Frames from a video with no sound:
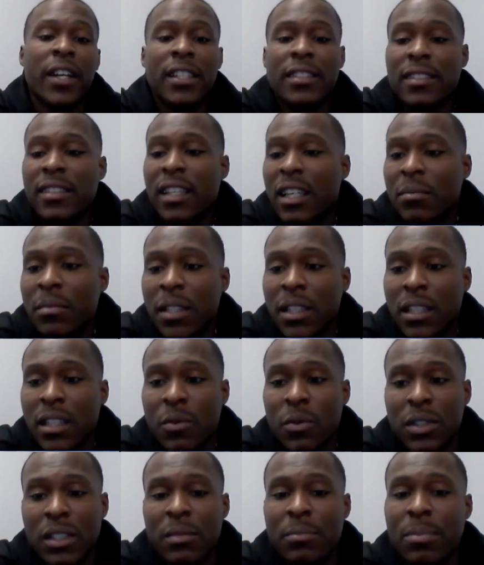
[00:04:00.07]
friends telling me it
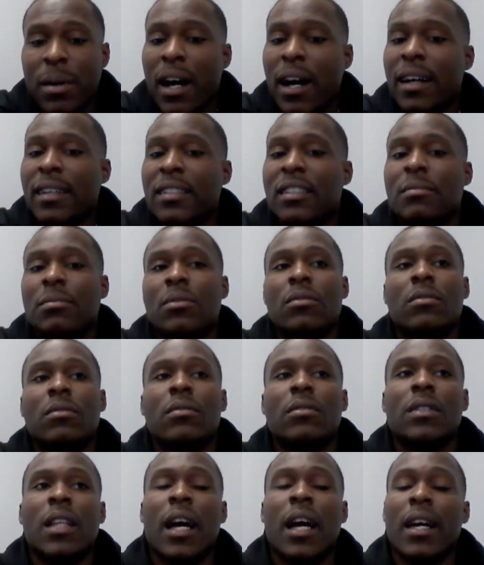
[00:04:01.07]
was impossible.
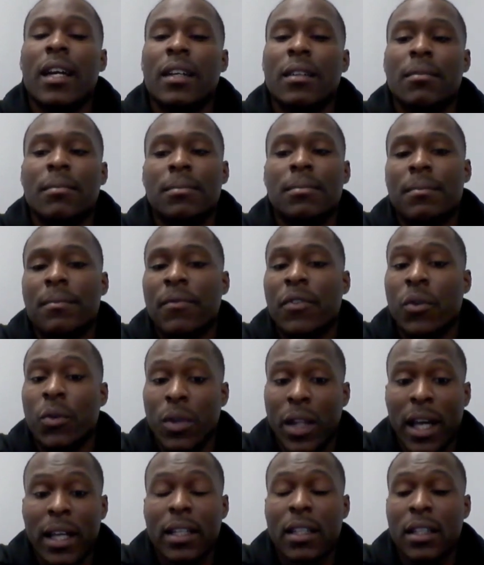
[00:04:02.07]
Like, for,
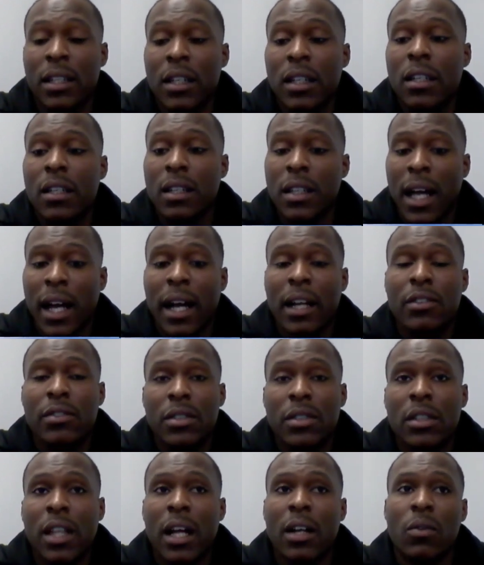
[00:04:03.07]
like literally, like I
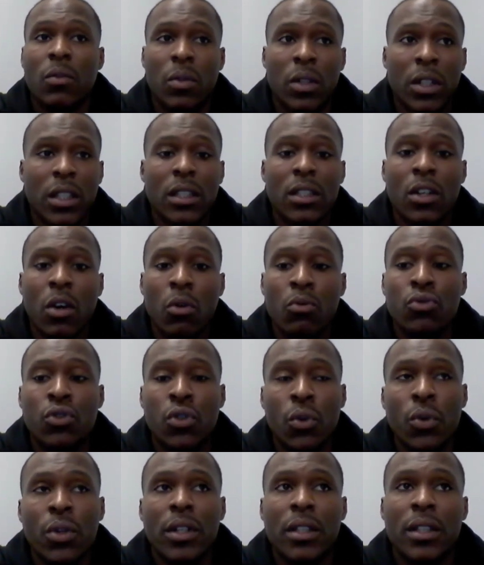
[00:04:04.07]
used to like really go
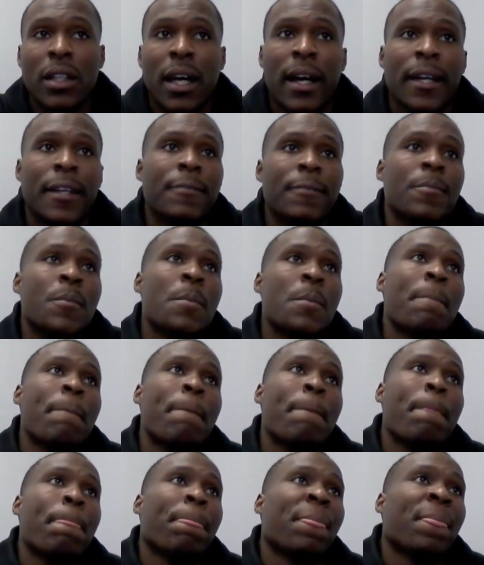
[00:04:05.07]
through it. Like
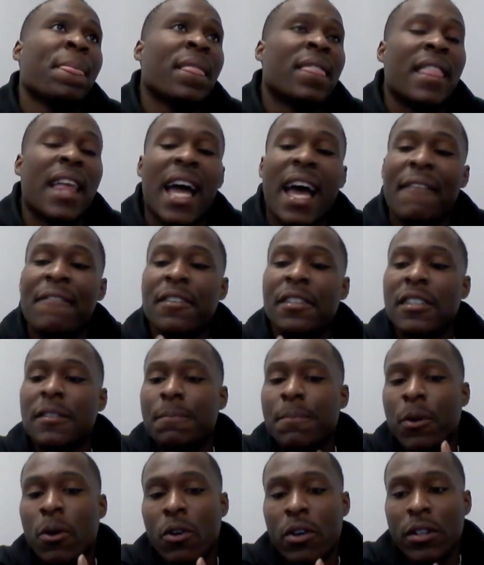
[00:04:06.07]
not having
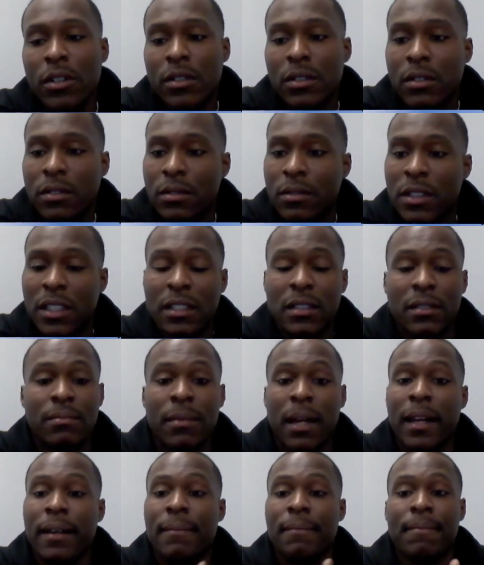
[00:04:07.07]
support, just
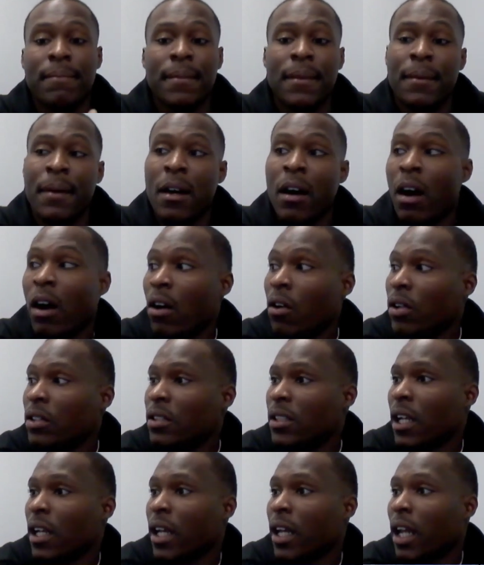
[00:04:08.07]
like, oh,
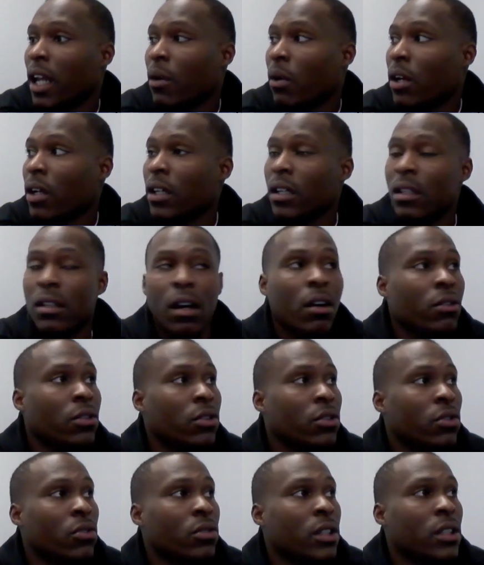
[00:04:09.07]
it ain't, it ain't working. Oh,
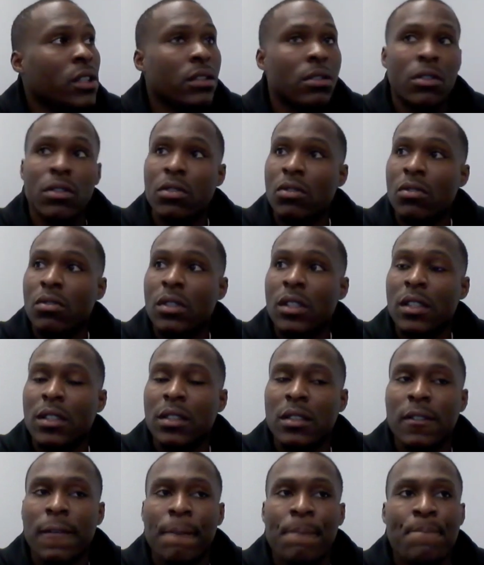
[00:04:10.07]
you doing this? Are oh, you doing
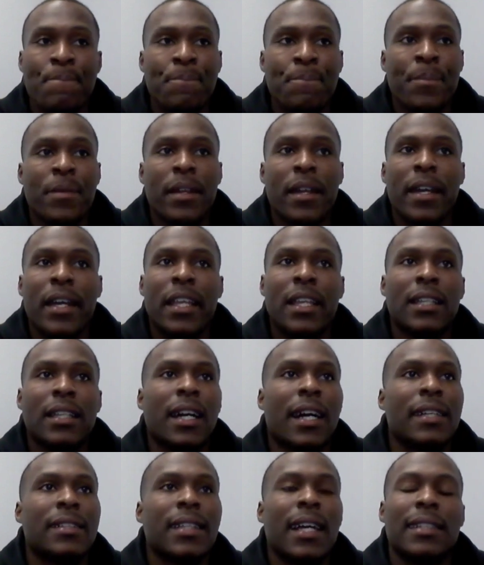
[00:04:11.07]
this? And
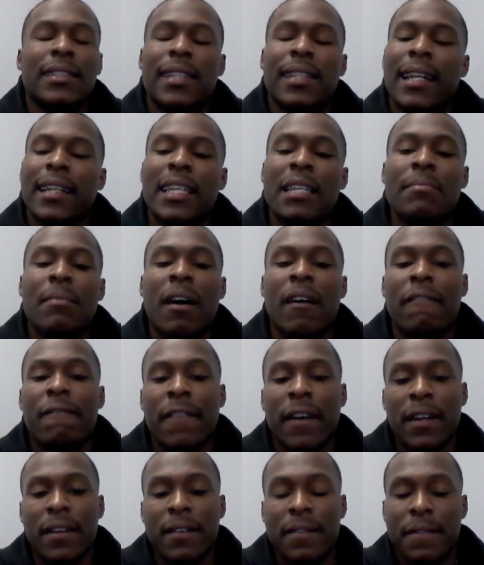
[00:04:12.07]
like I said, I just had to keep my
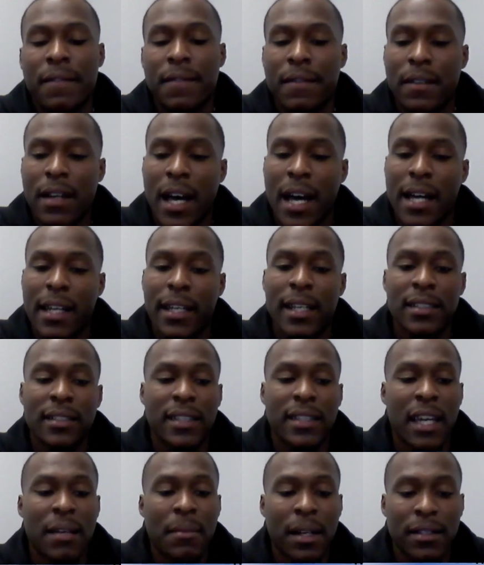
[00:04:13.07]
faith. I had to
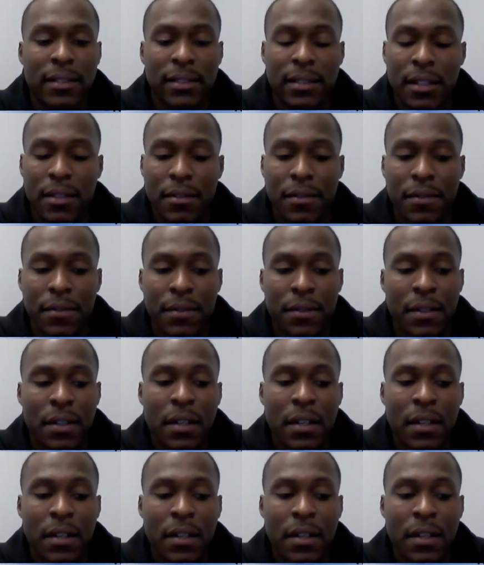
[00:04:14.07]
educate myself.